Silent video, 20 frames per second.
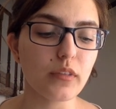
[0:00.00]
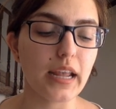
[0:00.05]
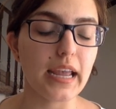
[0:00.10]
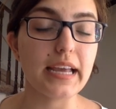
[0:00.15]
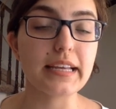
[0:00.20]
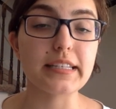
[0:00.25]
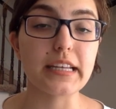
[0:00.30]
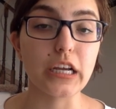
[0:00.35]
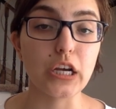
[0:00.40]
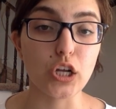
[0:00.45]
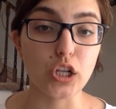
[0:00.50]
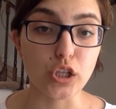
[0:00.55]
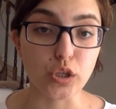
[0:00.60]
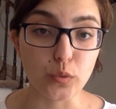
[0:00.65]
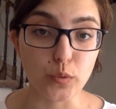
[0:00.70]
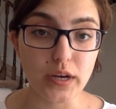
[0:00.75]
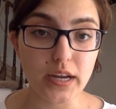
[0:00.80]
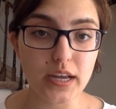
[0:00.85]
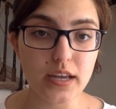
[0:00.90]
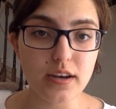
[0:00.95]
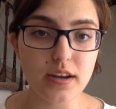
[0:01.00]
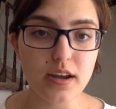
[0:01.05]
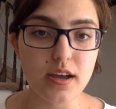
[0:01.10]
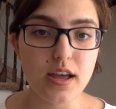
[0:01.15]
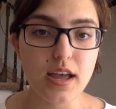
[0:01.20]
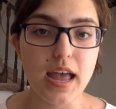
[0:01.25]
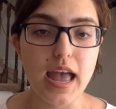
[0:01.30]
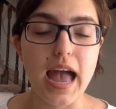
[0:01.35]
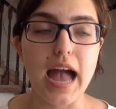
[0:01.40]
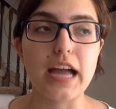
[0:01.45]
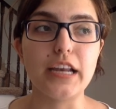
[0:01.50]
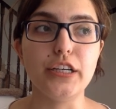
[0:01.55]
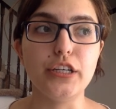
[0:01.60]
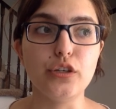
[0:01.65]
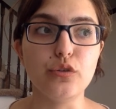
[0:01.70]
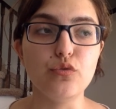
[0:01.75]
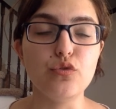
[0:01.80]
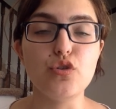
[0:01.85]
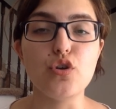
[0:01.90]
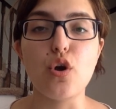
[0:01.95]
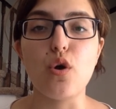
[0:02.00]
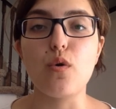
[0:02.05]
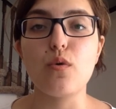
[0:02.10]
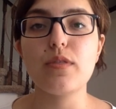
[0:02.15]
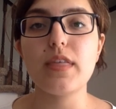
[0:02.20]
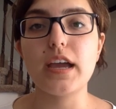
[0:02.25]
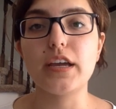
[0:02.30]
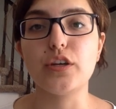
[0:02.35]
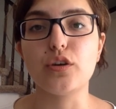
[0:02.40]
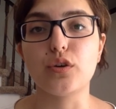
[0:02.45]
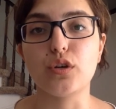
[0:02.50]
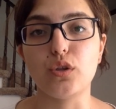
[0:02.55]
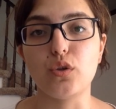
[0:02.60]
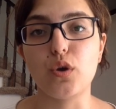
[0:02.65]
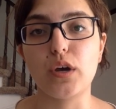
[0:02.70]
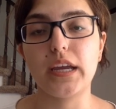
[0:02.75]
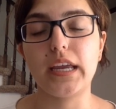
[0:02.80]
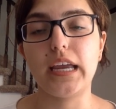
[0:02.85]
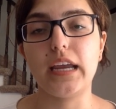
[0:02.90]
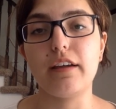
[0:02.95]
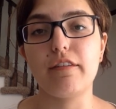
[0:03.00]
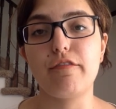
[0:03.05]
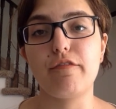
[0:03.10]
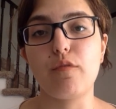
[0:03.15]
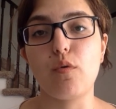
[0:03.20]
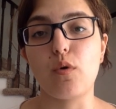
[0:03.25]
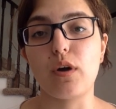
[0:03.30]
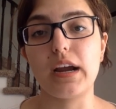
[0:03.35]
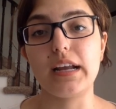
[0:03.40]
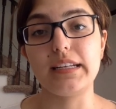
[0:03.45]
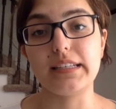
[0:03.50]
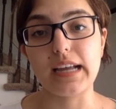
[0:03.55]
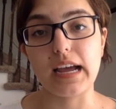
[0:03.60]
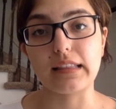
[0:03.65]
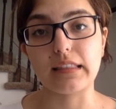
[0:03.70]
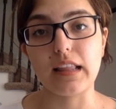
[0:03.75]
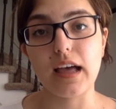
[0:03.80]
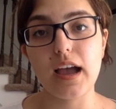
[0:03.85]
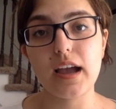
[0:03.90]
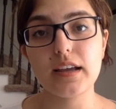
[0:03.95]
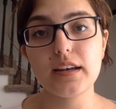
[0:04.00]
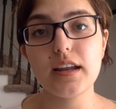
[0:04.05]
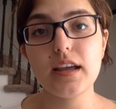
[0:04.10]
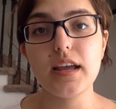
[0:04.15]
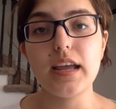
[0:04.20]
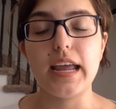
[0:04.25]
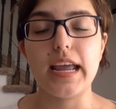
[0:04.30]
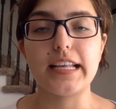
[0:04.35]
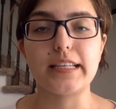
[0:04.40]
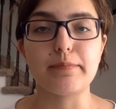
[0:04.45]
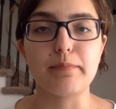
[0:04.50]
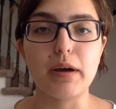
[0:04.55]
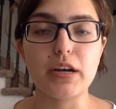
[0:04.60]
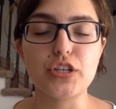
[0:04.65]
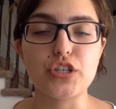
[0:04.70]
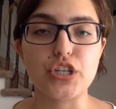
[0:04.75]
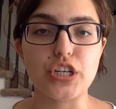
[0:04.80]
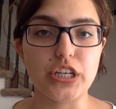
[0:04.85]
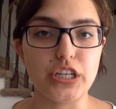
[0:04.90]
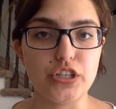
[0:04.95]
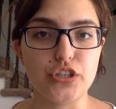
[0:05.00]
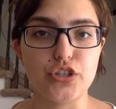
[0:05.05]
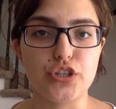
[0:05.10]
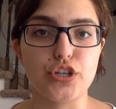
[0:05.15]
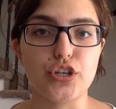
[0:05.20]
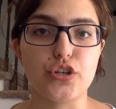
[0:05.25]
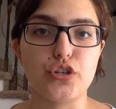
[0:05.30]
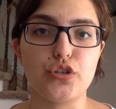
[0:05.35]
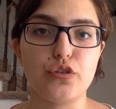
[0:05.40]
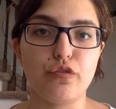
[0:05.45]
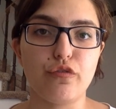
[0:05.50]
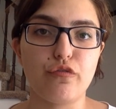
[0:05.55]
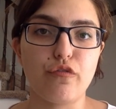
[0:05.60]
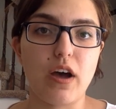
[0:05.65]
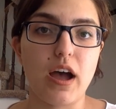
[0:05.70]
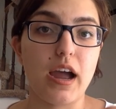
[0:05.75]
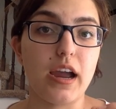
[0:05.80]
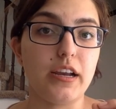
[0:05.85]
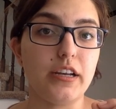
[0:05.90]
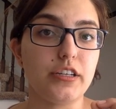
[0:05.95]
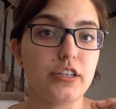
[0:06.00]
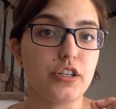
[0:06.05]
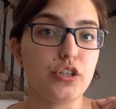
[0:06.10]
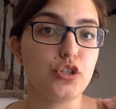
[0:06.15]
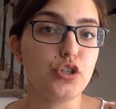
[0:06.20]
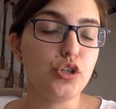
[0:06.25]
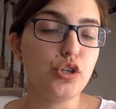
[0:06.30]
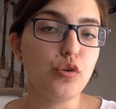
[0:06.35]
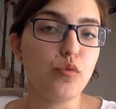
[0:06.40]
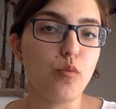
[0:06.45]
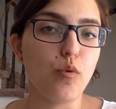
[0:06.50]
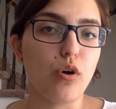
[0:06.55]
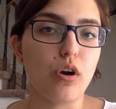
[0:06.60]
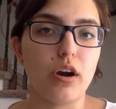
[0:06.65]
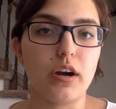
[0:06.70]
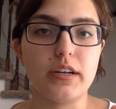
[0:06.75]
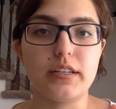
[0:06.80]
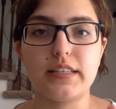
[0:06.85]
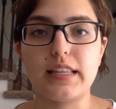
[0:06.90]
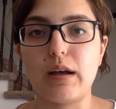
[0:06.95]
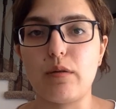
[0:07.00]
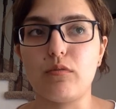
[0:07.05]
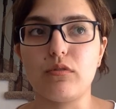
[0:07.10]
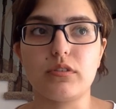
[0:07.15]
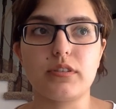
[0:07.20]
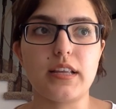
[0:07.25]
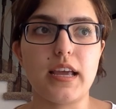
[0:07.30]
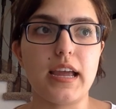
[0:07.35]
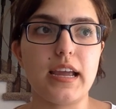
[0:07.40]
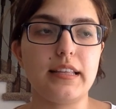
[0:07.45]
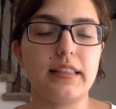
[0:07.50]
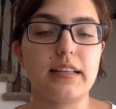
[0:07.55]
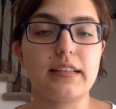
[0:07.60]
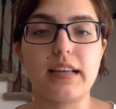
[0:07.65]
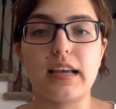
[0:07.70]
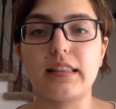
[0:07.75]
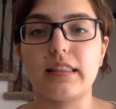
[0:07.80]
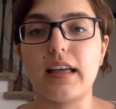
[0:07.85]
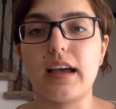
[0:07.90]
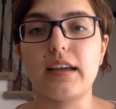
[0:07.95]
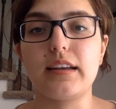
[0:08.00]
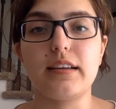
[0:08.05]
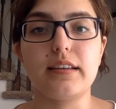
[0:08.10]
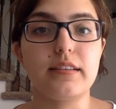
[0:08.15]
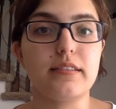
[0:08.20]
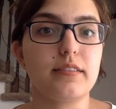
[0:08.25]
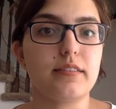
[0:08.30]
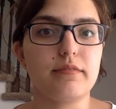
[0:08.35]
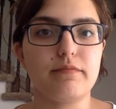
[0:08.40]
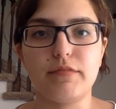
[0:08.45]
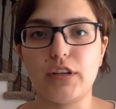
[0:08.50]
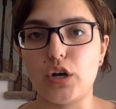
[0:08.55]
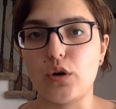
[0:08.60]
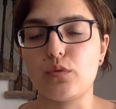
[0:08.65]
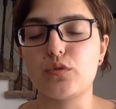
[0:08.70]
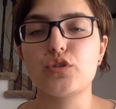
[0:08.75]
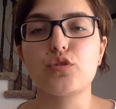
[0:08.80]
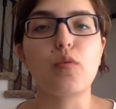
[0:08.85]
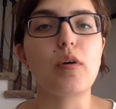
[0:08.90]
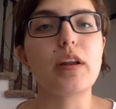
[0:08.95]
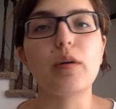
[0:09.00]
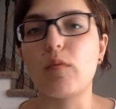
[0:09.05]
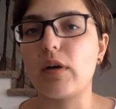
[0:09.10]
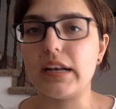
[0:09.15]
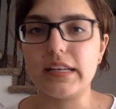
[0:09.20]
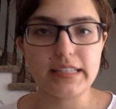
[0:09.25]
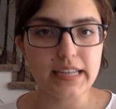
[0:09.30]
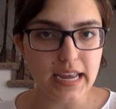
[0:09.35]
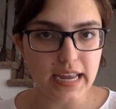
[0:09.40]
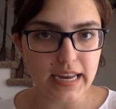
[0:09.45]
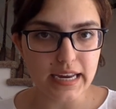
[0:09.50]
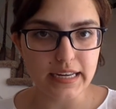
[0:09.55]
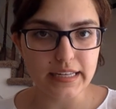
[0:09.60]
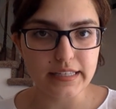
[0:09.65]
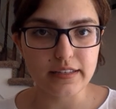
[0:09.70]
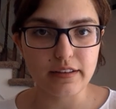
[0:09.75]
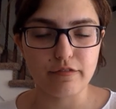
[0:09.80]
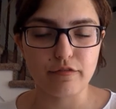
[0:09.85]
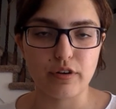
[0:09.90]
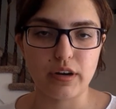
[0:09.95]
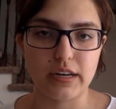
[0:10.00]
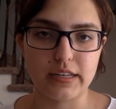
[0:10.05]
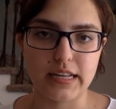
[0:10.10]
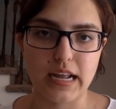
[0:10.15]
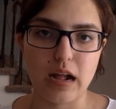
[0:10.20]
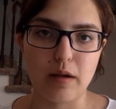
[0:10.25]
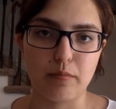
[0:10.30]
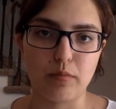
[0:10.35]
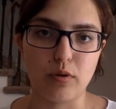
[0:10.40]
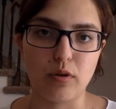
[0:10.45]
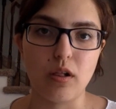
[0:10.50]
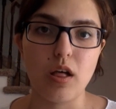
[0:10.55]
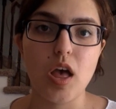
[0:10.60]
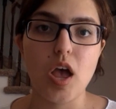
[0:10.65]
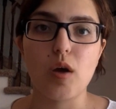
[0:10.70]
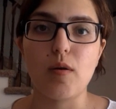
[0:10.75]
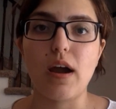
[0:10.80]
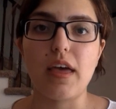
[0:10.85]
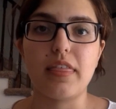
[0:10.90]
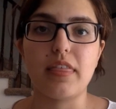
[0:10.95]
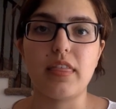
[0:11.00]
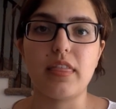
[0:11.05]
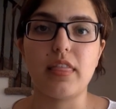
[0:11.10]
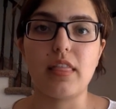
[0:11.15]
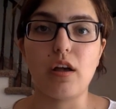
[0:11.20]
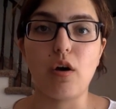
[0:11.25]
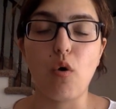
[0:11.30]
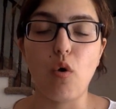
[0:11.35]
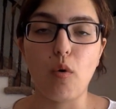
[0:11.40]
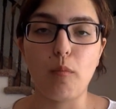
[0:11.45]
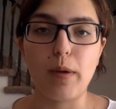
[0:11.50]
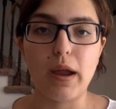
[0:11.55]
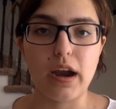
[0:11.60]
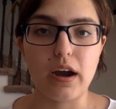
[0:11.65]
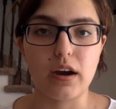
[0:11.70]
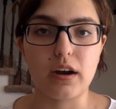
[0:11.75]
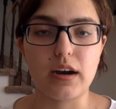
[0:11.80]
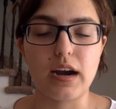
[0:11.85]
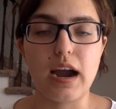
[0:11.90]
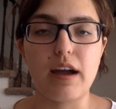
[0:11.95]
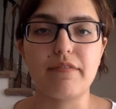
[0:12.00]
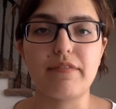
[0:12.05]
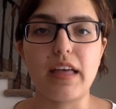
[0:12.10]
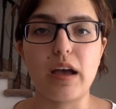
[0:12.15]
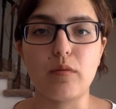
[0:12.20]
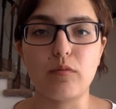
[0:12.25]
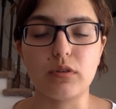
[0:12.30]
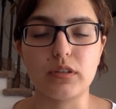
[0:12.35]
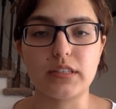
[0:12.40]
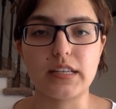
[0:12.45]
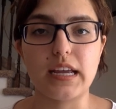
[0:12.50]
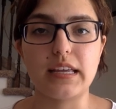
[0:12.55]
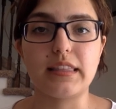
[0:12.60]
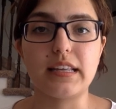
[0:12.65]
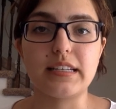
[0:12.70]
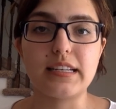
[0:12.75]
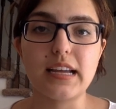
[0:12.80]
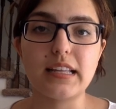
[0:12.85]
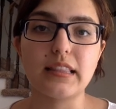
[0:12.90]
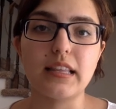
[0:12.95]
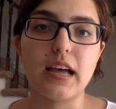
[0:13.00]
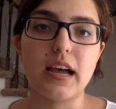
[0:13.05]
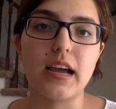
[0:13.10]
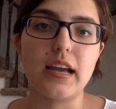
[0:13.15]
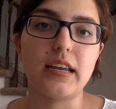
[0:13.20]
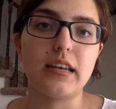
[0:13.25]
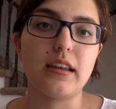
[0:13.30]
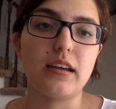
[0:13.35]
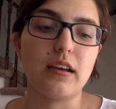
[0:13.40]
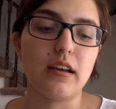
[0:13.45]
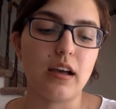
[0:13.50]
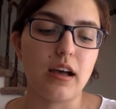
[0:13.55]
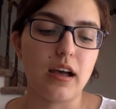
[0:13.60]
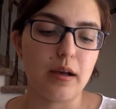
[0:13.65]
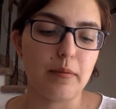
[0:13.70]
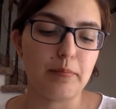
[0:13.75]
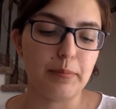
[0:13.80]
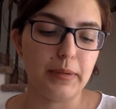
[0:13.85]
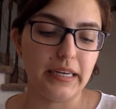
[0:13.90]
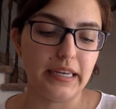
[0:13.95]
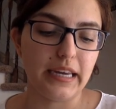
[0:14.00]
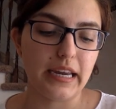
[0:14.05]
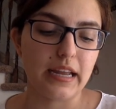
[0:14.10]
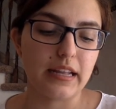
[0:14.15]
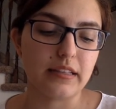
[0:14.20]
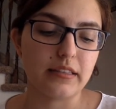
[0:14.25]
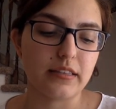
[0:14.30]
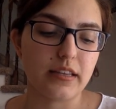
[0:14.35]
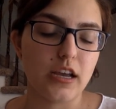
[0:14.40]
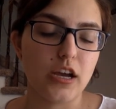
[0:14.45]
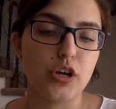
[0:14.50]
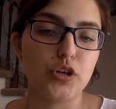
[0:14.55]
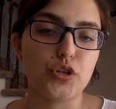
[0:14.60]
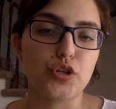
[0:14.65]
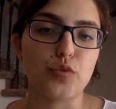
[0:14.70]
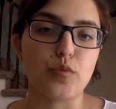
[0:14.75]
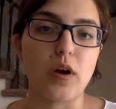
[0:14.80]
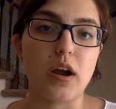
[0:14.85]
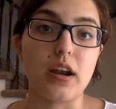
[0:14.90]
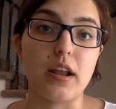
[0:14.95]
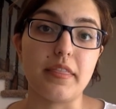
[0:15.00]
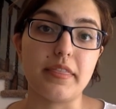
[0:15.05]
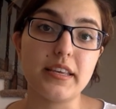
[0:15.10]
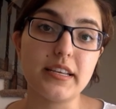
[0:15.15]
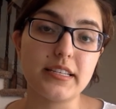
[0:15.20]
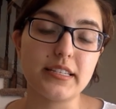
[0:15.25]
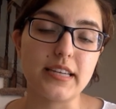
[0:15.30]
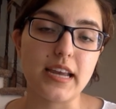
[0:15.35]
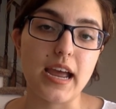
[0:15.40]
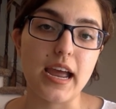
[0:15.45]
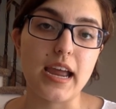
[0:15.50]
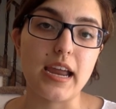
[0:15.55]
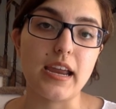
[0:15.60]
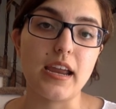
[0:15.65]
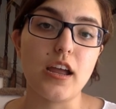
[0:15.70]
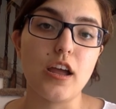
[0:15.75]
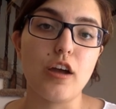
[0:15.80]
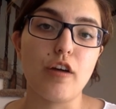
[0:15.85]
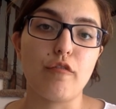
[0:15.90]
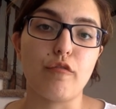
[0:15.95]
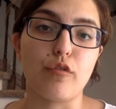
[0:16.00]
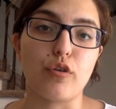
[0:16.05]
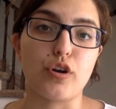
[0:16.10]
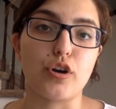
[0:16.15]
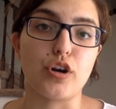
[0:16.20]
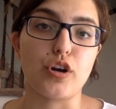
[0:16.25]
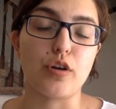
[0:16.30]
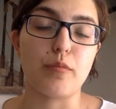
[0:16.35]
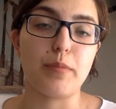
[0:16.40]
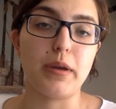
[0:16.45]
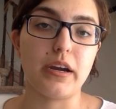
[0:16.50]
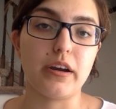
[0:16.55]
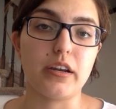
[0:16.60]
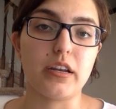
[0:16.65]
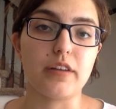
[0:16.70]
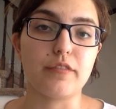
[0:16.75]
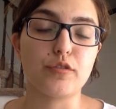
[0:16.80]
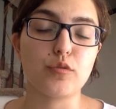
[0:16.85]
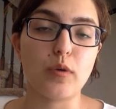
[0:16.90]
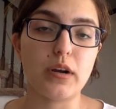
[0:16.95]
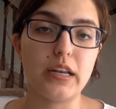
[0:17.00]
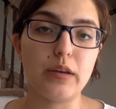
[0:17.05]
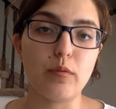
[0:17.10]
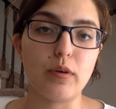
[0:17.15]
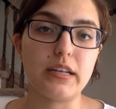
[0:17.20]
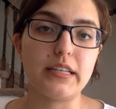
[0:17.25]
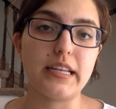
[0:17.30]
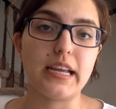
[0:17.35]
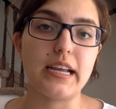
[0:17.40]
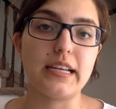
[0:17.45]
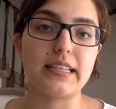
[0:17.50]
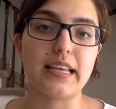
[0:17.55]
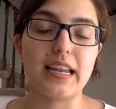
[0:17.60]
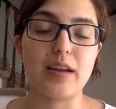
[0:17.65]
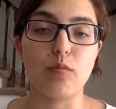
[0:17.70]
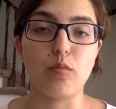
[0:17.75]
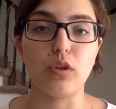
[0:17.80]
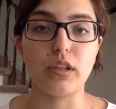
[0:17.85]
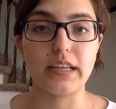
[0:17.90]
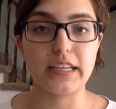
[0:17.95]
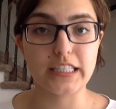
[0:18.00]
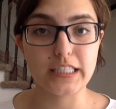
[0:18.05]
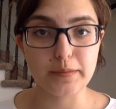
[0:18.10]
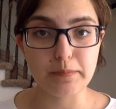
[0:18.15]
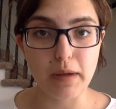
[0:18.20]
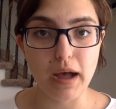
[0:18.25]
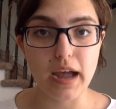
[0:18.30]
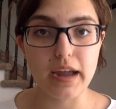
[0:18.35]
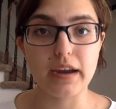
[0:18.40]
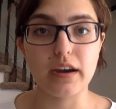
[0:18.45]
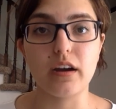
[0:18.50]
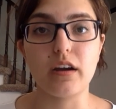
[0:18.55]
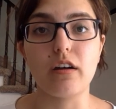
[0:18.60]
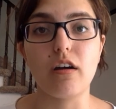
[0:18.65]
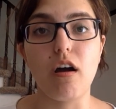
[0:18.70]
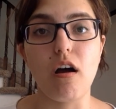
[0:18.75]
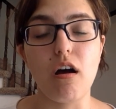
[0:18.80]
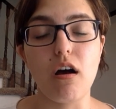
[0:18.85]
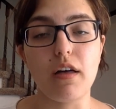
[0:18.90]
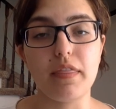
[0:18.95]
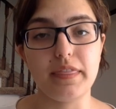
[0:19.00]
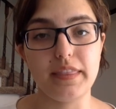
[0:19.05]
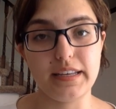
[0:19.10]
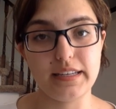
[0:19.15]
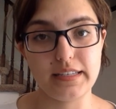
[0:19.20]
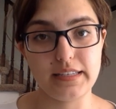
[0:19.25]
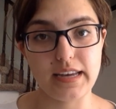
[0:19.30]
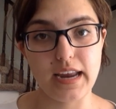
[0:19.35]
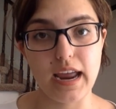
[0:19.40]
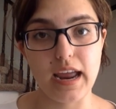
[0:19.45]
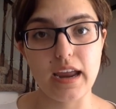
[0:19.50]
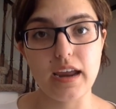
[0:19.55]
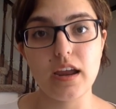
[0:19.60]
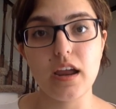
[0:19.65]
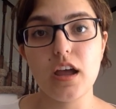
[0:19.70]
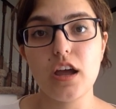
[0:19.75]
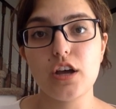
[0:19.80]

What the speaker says: is included and you know that you're looking for a deadline, it's much easier to find two words that will say the deadline is 21 days, for example, rather than the whole paragraph that will say the deadline begins to run on this day for a period of 21 days and it will expire on this day.